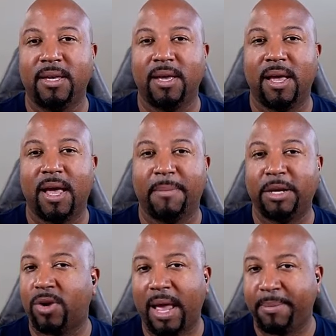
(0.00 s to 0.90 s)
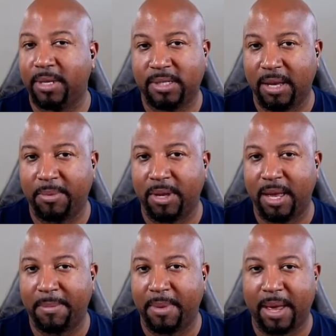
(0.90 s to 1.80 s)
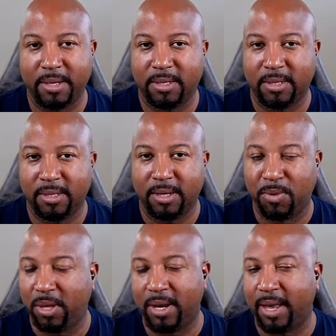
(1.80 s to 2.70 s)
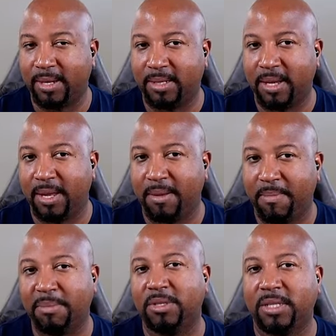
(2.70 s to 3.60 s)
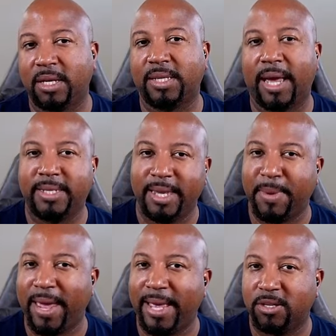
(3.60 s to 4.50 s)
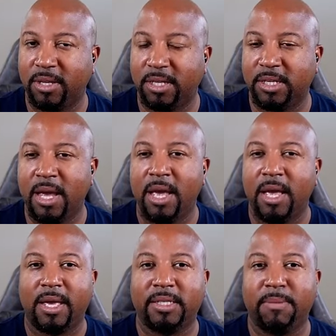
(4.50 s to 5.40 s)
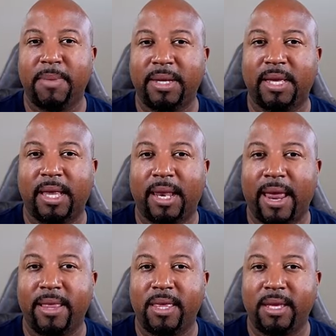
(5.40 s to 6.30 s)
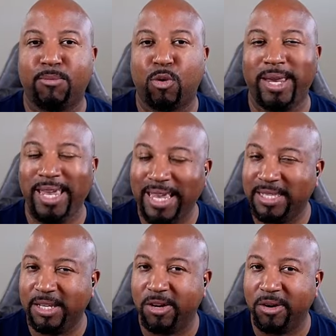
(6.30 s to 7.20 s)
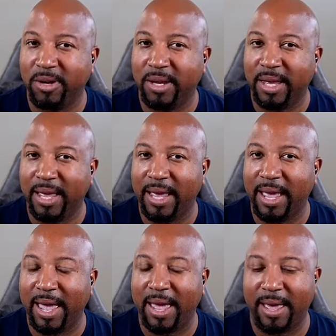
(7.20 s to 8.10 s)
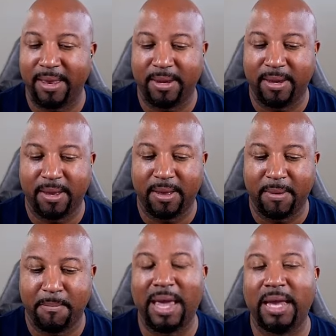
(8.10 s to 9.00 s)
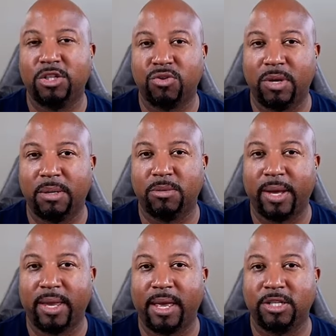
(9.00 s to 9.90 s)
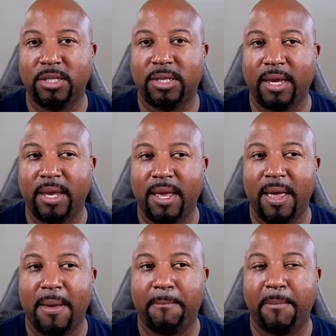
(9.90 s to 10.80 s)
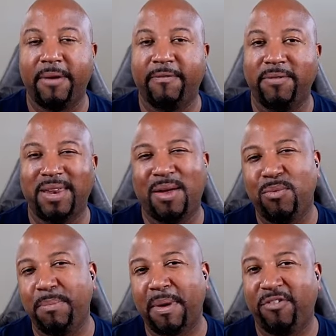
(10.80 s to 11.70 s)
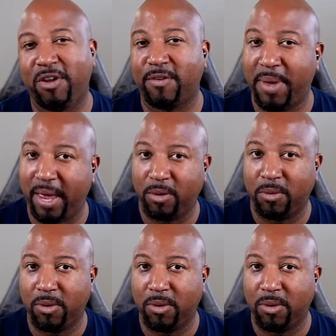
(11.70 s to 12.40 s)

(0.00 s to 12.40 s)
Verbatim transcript: I'm not trying to hype this up. I'm not, really not. I'm just excited to get my hands on this because it makes a lot of things more easier and mainstream, so I can actually take my, not really my foot off the pedal,